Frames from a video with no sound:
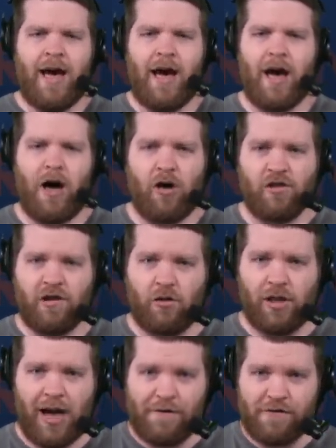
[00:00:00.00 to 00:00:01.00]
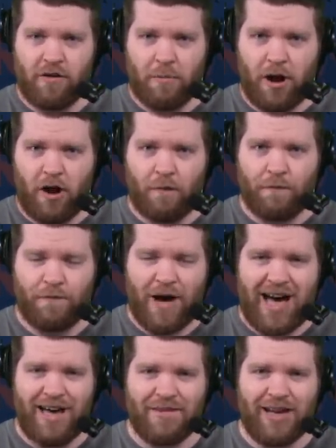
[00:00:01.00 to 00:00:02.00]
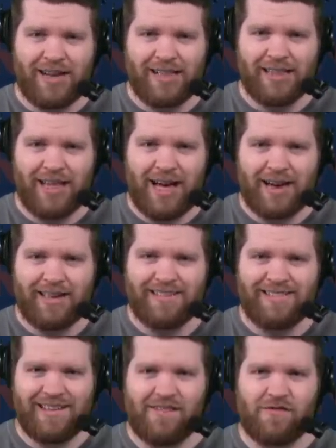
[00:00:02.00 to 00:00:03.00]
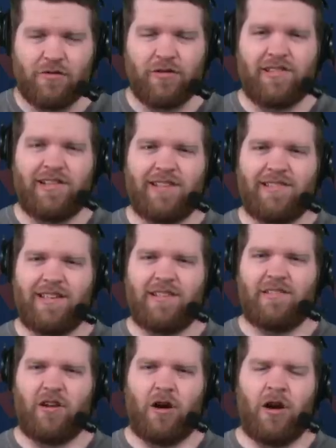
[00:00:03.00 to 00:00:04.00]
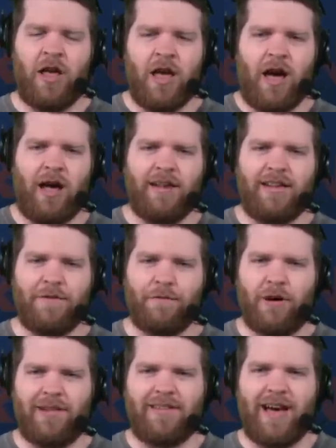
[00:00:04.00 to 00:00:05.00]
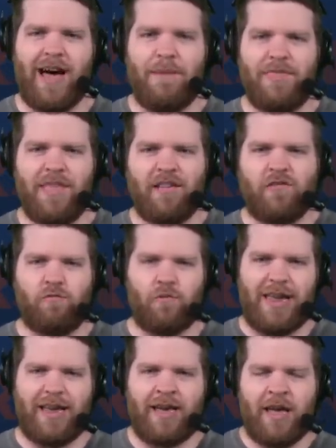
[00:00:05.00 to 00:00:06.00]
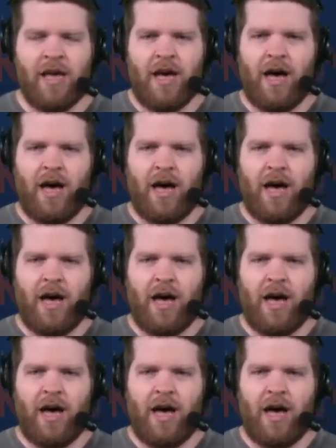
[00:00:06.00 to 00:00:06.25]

Uh, also, live show tomorrow, 5 o'clock Central, 6 Eastern, different time this week.